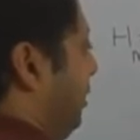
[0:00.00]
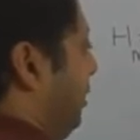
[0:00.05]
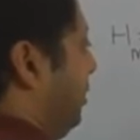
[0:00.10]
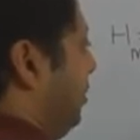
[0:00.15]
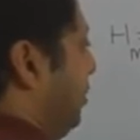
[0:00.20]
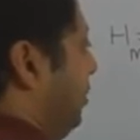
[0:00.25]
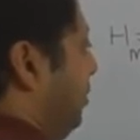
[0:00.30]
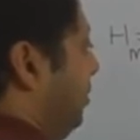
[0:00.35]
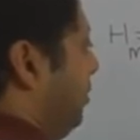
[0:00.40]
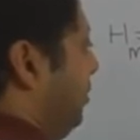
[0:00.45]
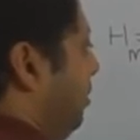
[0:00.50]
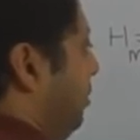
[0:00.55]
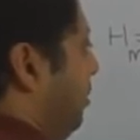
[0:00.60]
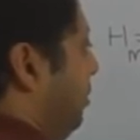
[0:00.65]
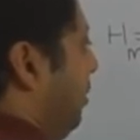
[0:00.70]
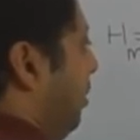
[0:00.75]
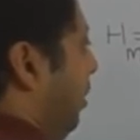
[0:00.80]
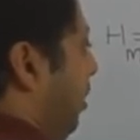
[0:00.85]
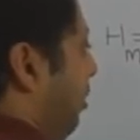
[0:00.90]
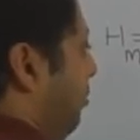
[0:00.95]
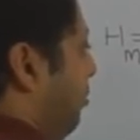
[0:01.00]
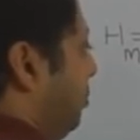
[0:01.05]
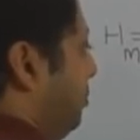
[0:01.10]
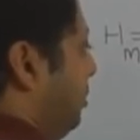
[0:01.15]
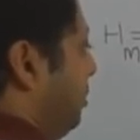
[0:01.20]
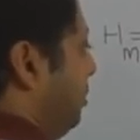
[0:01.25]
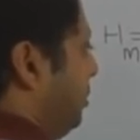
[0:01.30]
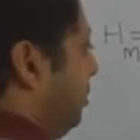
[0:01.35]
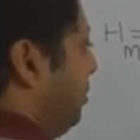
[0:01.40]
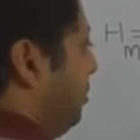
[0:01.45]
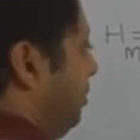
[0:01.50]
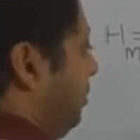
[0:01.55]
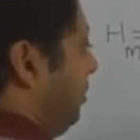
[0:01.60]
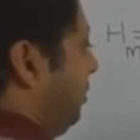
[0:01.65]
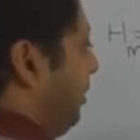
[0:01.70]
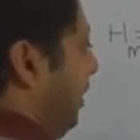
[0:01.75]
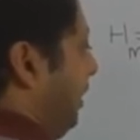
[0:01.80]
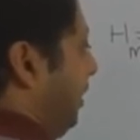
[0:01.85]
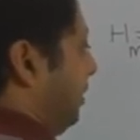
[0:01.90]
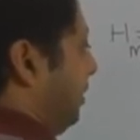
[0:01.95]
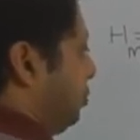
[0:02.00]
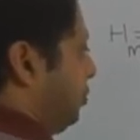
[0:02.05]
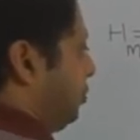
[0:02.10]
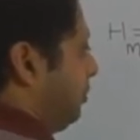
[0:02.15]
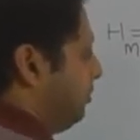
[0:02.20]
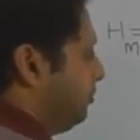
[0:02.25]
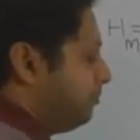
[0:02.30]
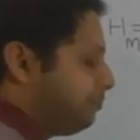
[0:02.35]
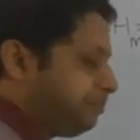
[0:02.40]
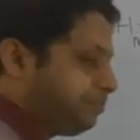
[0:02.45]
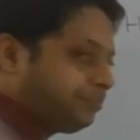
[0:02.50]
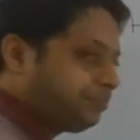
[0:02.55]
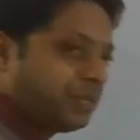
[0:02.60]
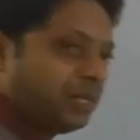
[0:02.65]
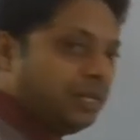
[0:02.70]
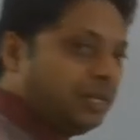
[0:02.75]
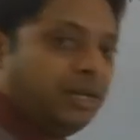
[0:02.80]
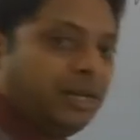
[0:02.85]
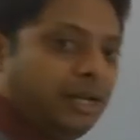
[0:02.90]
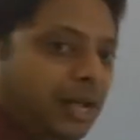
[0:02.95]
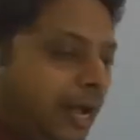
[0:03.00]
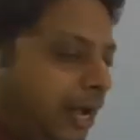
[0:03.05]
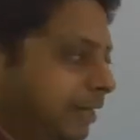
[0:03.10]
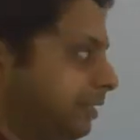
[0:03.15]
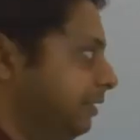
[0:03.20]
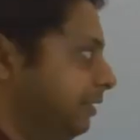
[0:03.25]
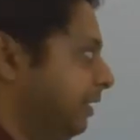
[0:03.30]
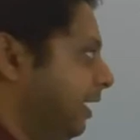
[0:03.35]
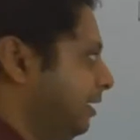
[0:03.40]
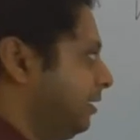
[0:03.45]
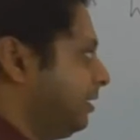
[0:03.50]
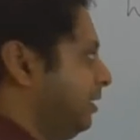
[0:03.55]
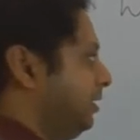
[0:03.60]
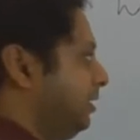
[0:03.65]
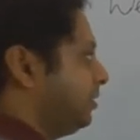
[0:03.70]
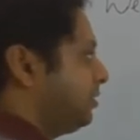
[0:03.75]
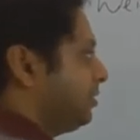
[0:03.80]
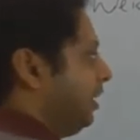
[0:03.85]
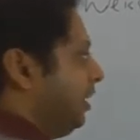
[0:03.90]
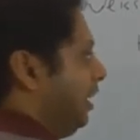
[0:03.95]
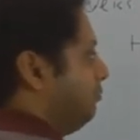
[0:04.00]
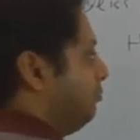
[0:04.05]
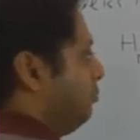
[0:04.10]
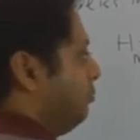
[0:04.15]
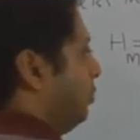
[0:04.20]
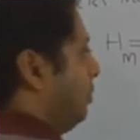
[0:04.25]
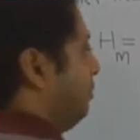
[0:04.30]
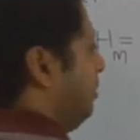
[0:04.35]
in the opposite direction. And in that case, m will